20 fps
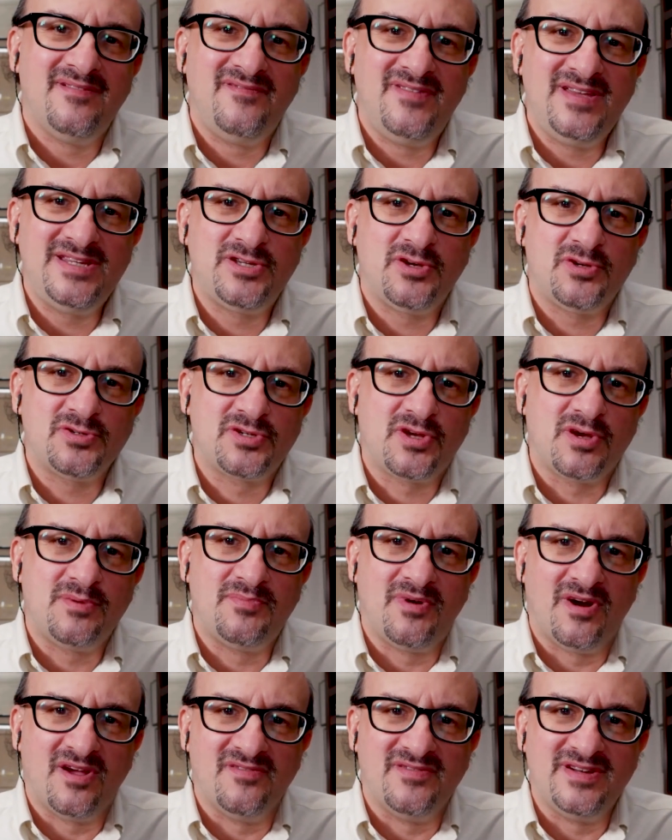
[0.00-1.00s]
Witold
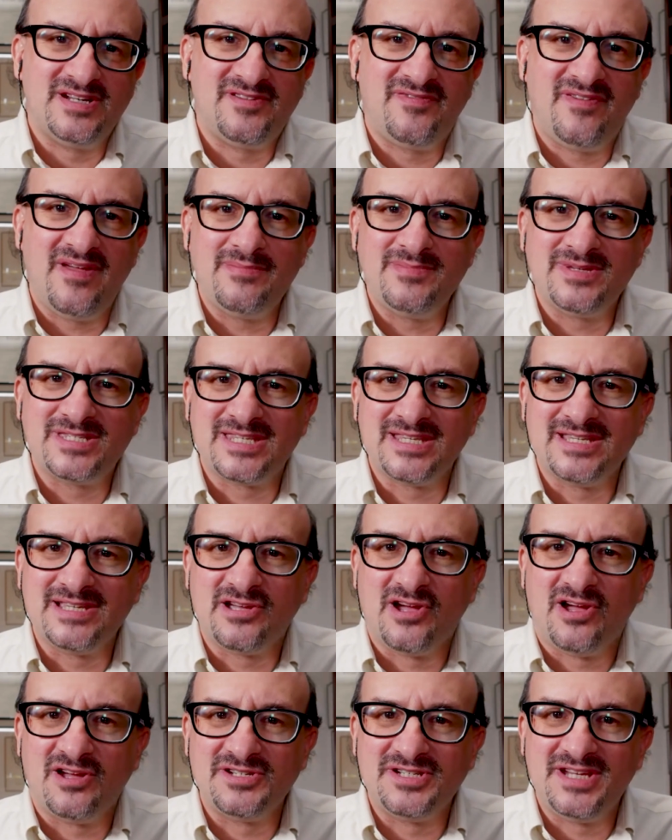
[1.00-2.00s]
Gombrowicz famously
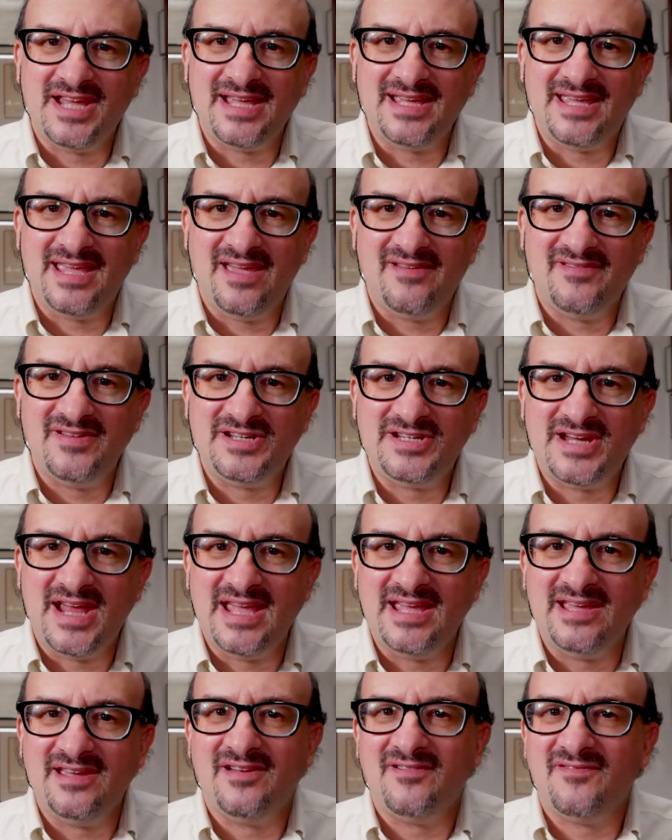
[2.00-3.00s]
called Sienkiewicz
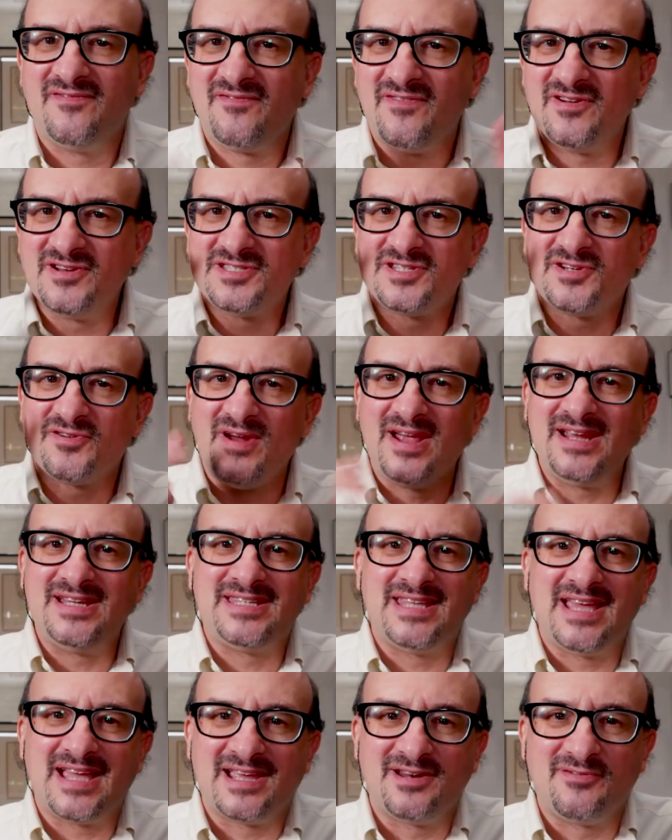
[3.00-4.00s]
a first rate,
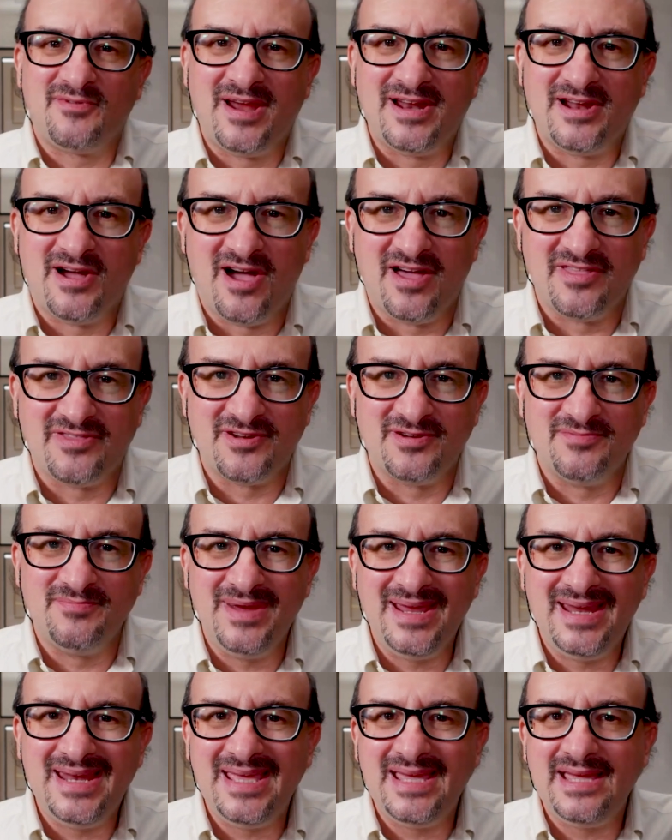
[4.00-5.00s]
second rate author,
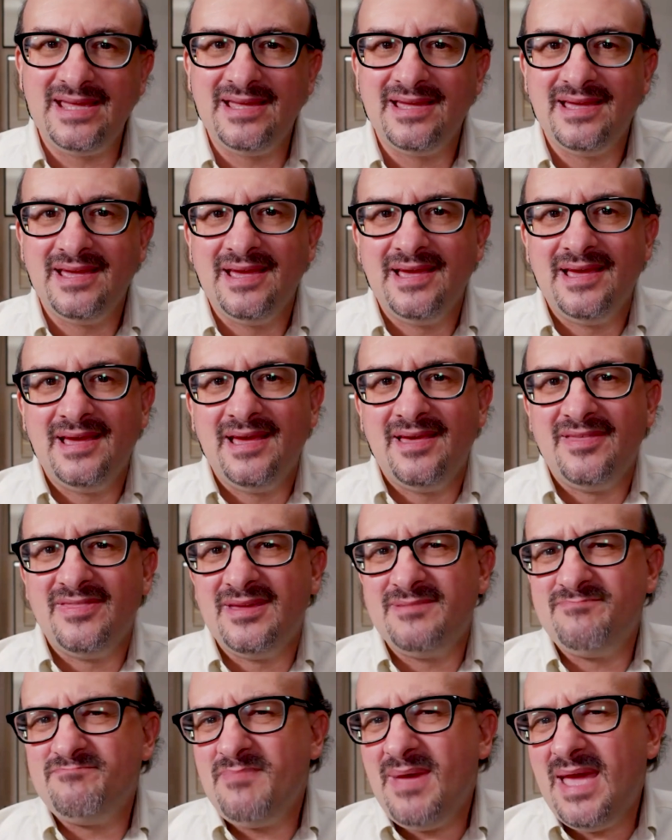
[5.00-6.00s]
meaning
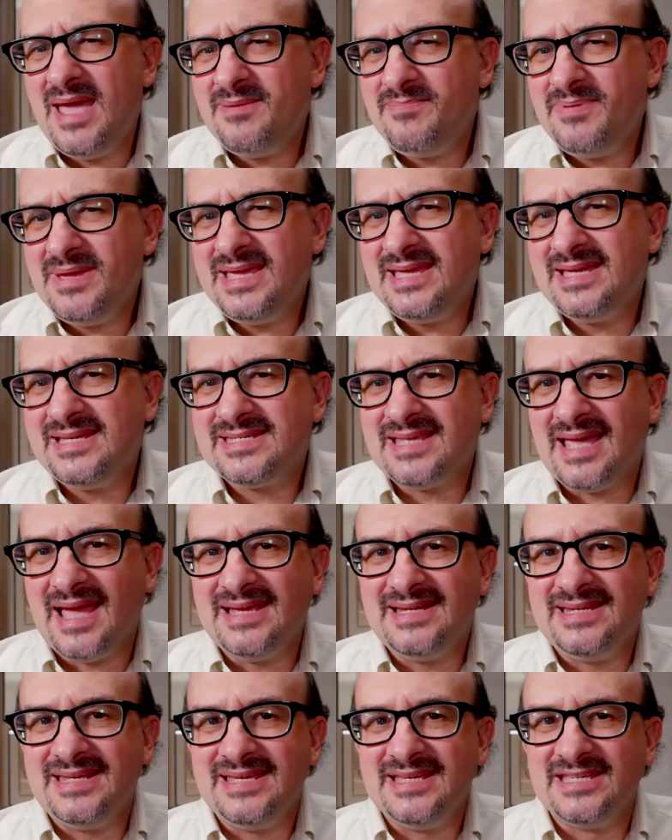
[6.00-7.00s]
that maybe his
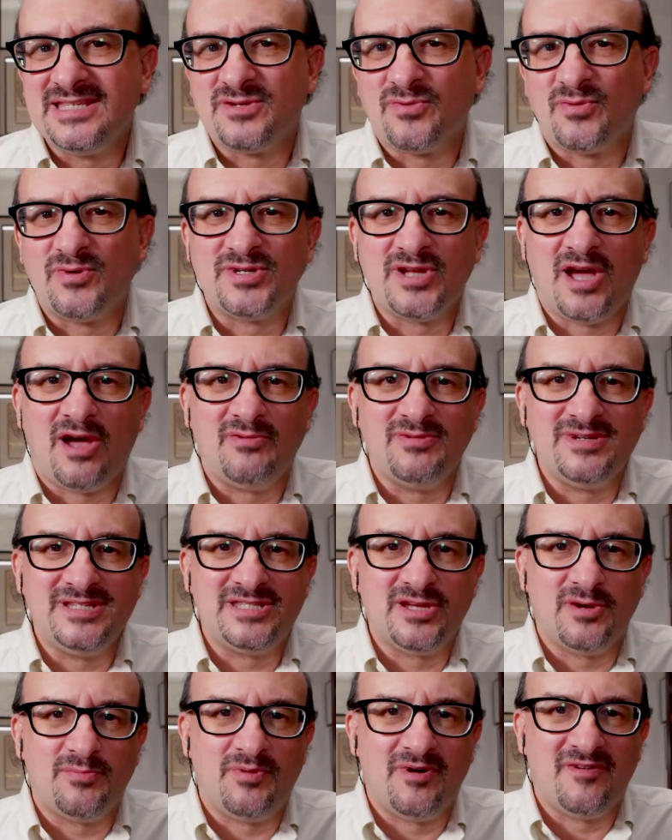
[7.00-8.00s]
ideas weren't
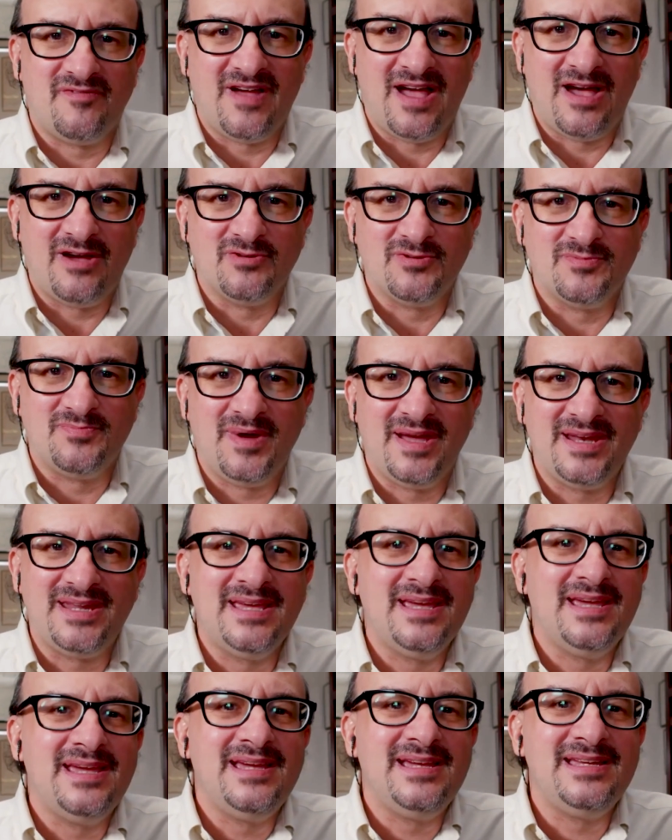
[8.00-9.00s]
always so profound, but
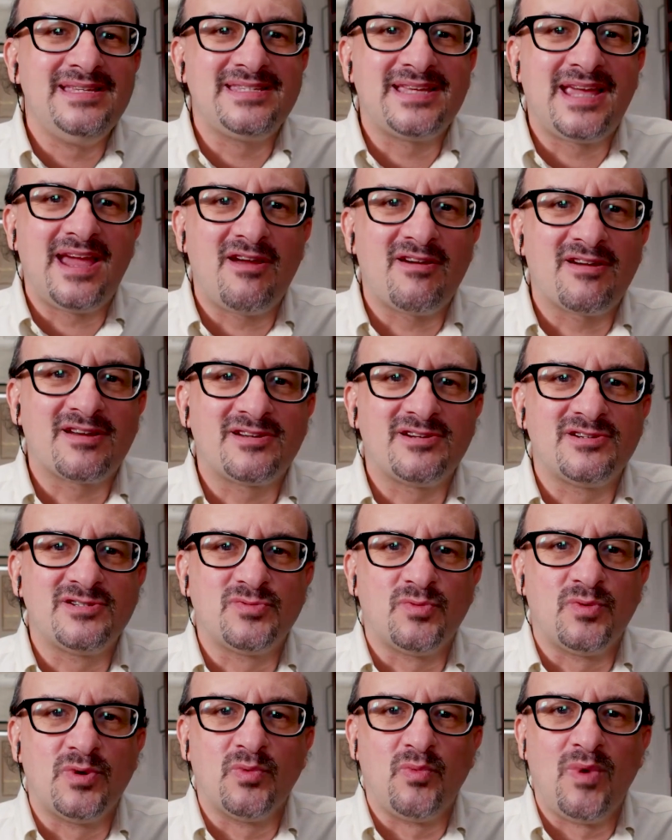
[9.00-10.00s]
his
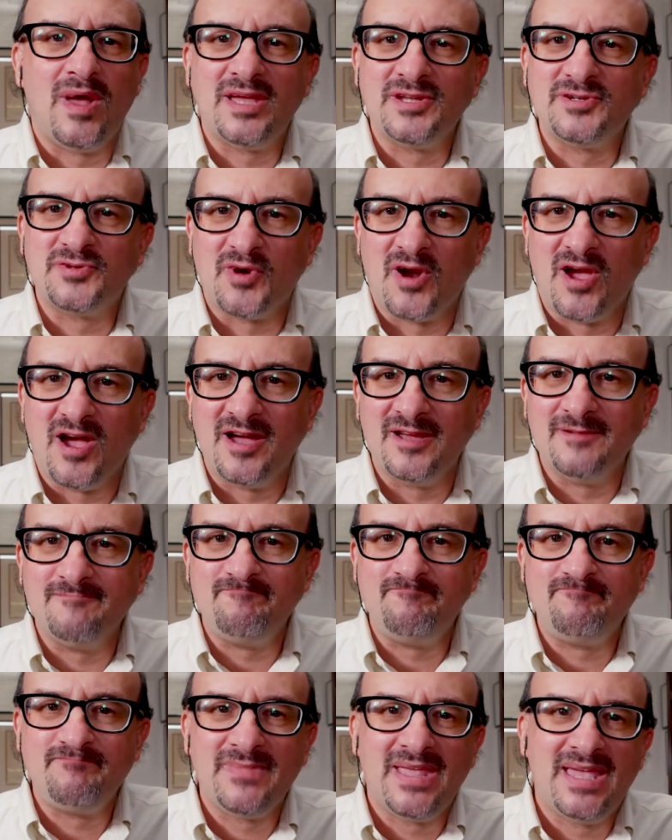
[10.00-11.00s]
characters were well
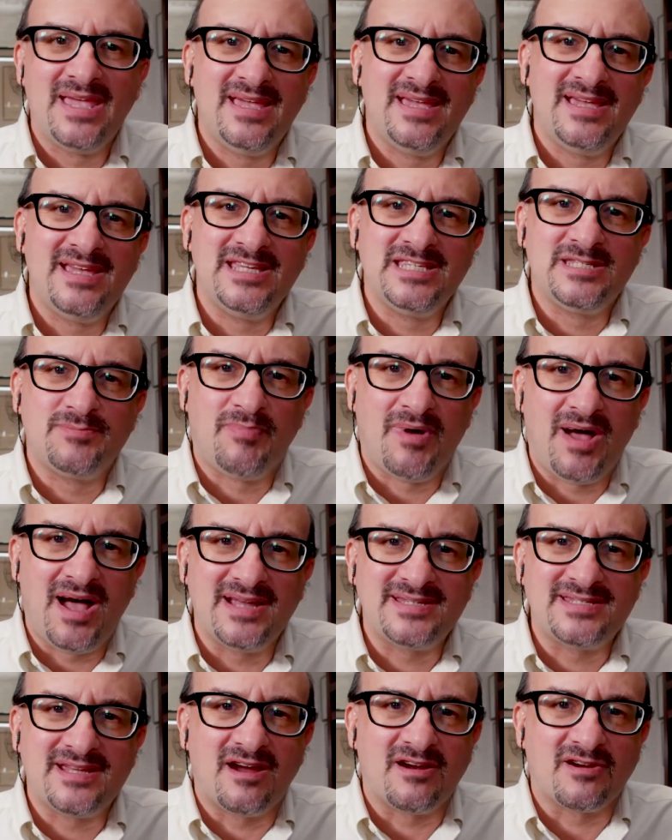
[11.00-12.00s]
drawn. His
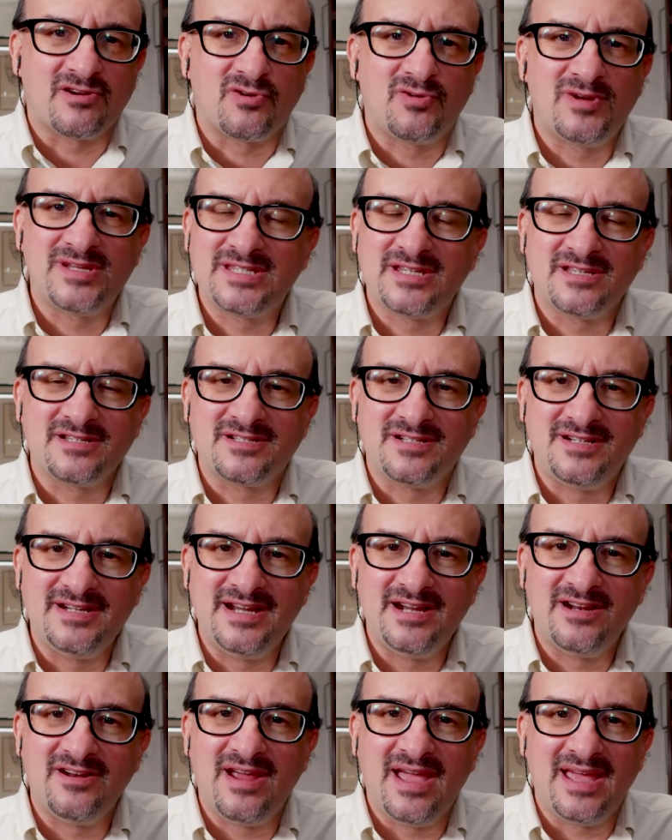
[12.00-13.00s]
plots are crystal
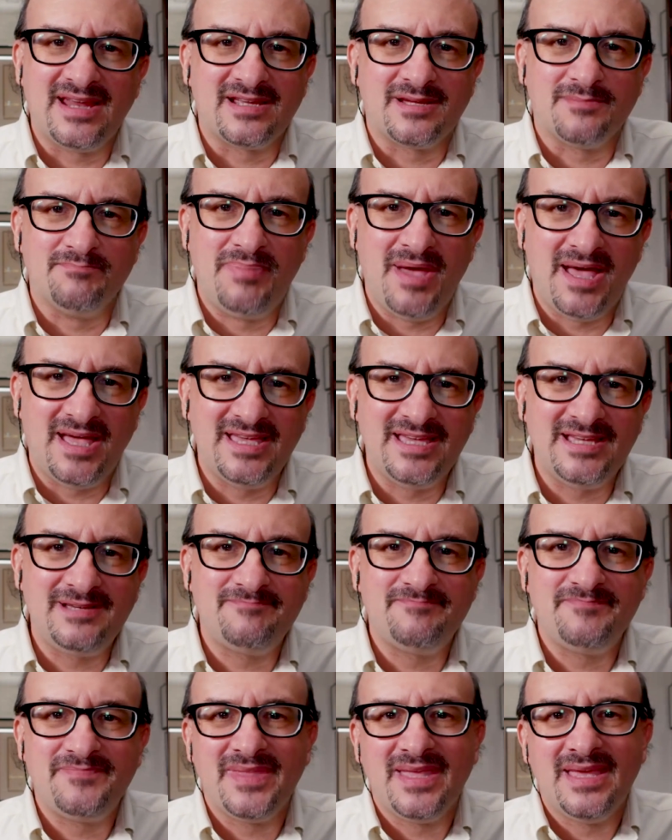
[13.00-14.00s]
clear and
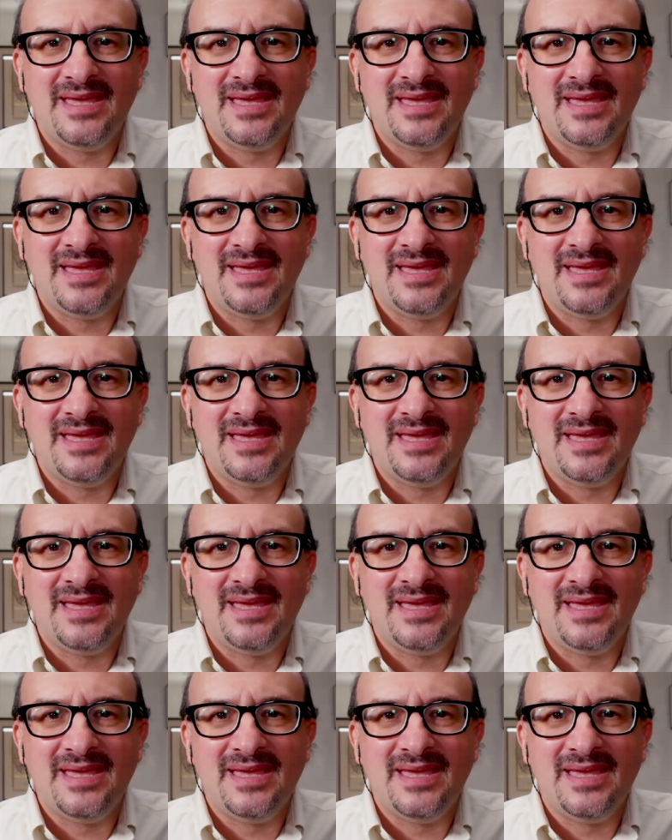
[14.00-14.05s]
compelling.